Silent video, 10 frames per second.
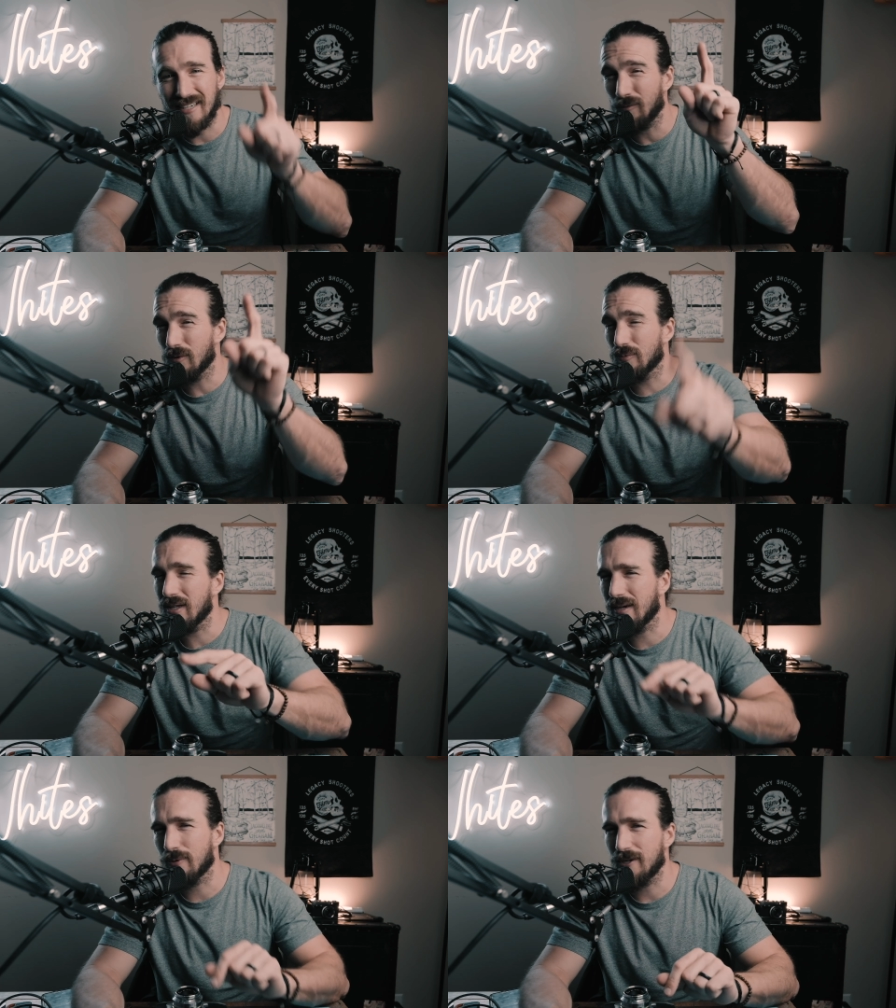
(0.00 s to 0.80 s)
I would
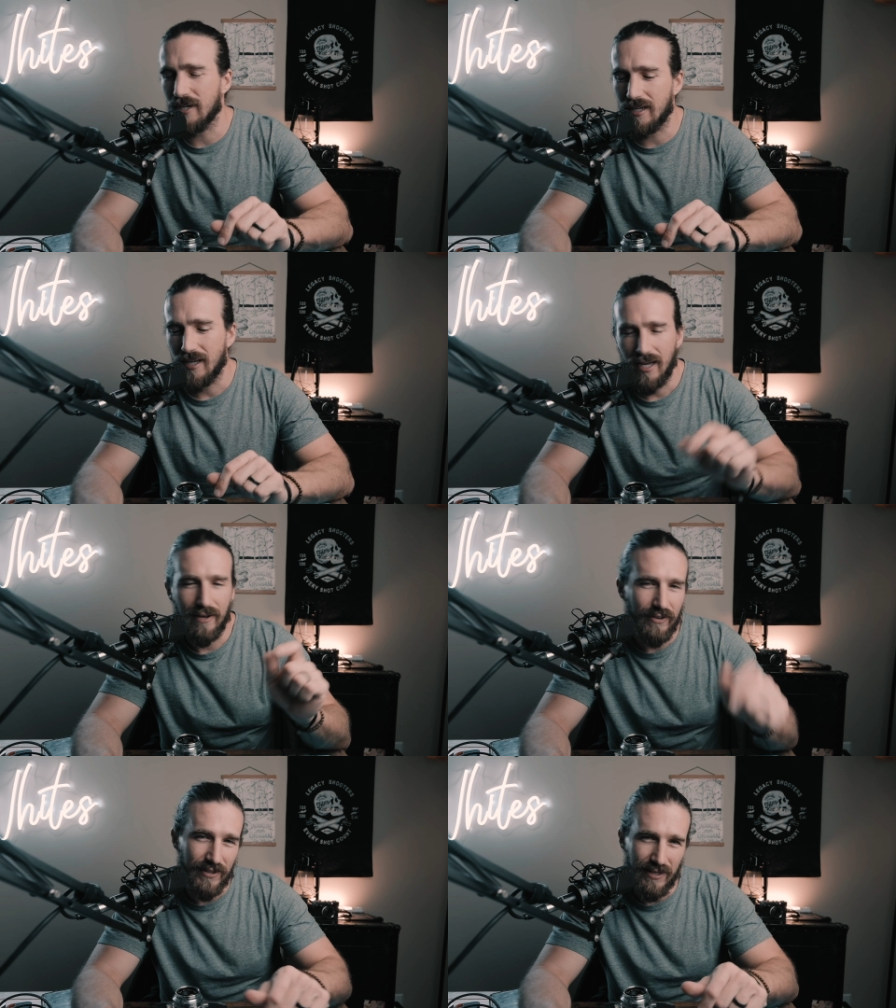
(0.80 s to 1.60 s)
really appreciate it
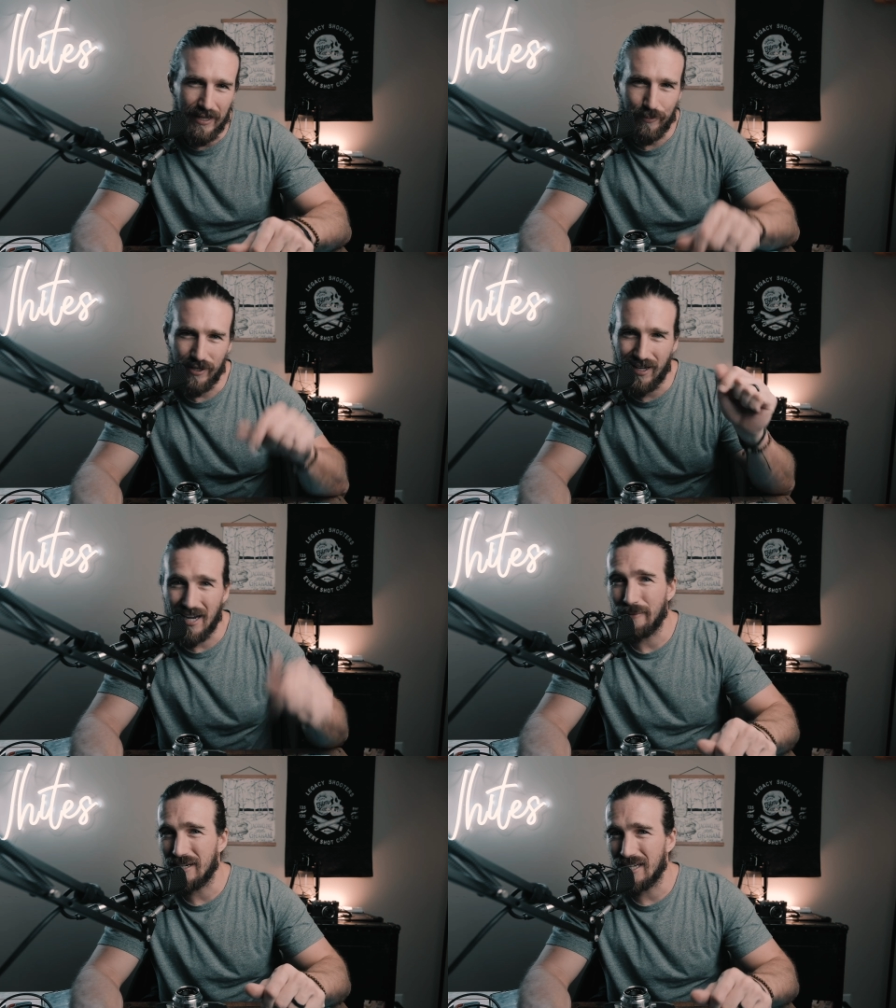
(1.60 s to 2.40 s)
if you hit the like button,
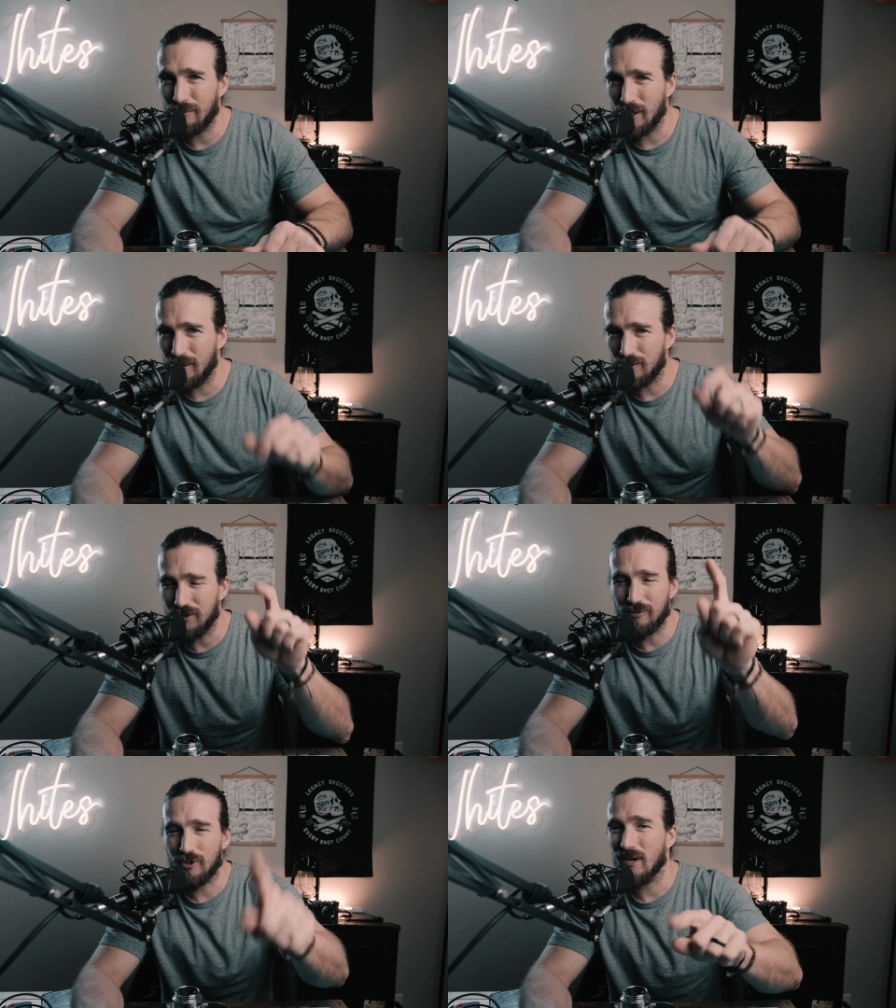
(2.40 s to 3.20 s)
comment down below,
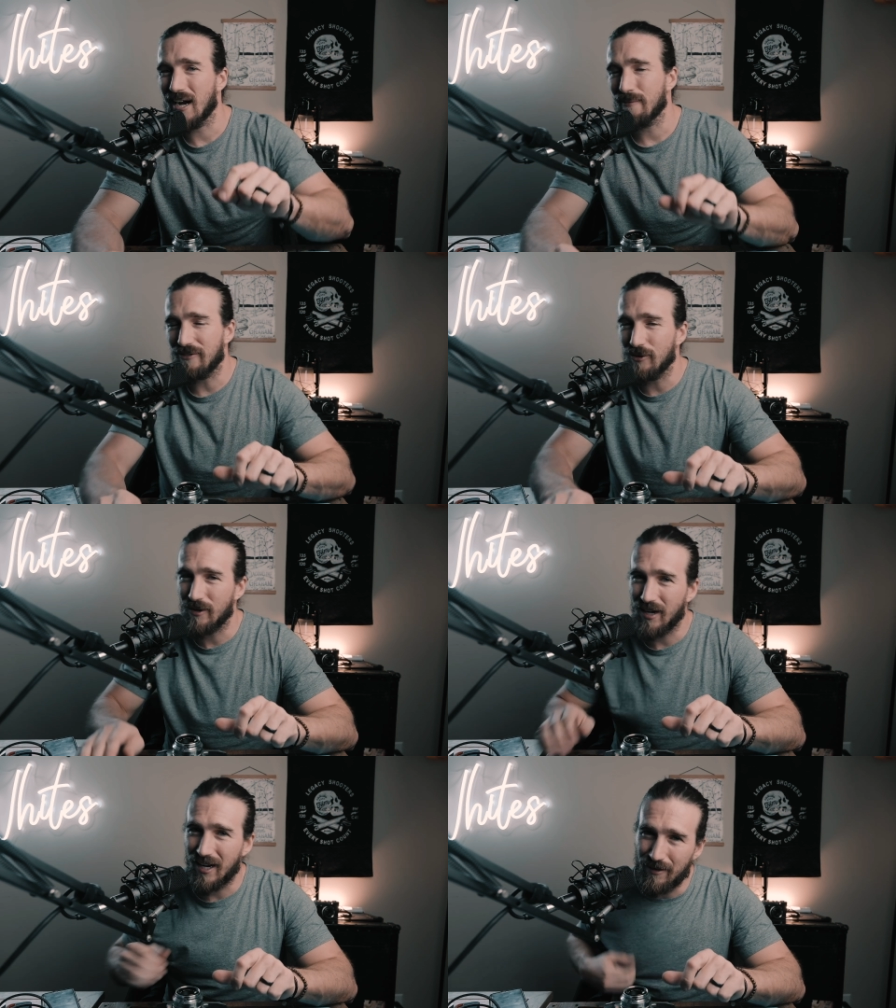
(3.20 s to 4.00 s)
subscribe if you are
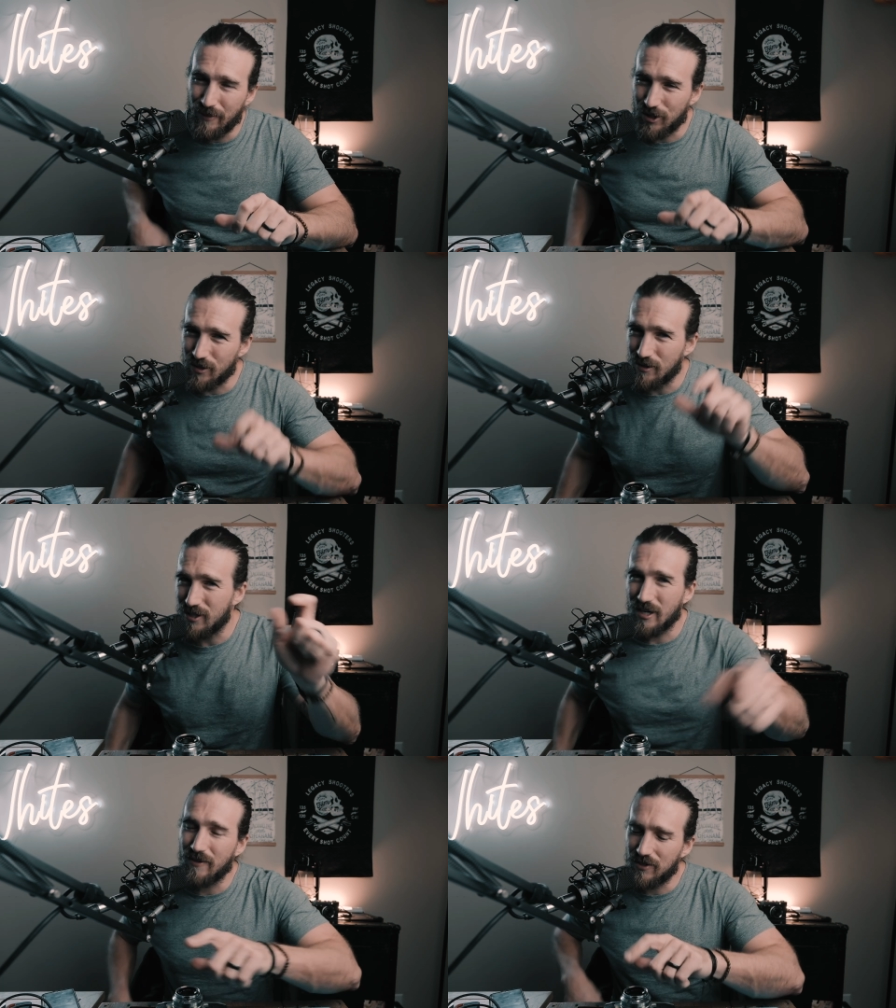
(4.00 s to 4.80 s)
not, and make sure you
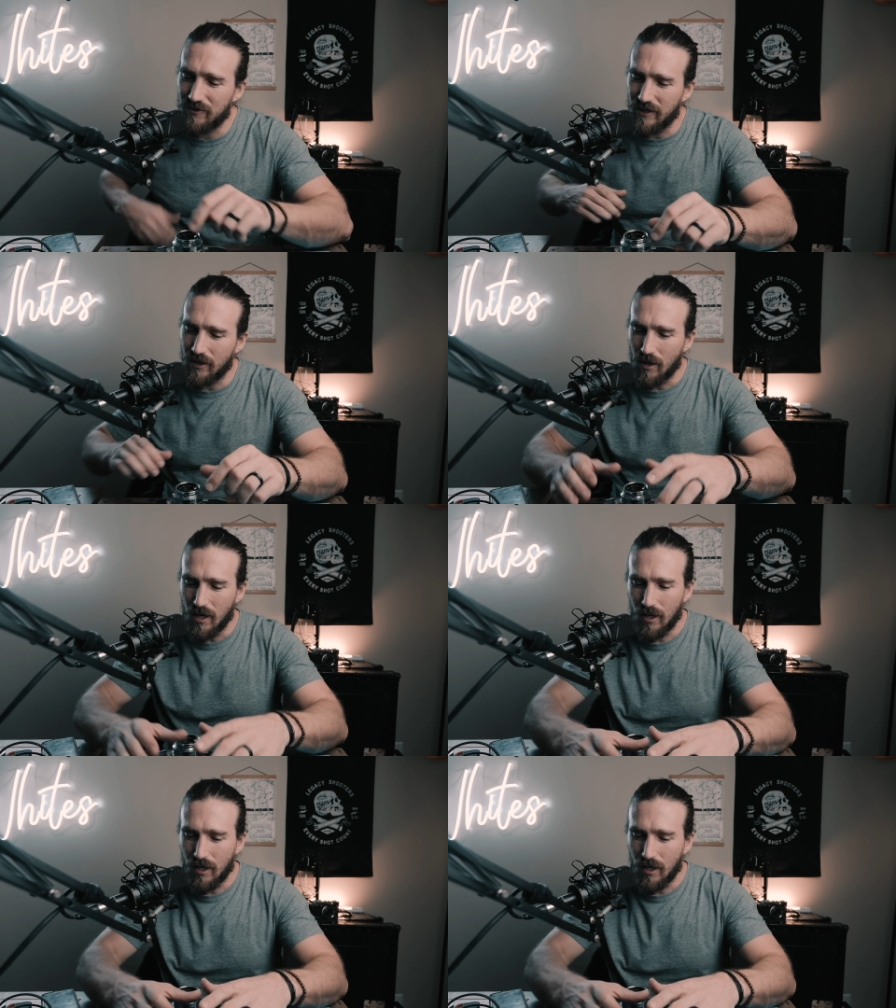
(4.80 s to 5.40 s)
share this video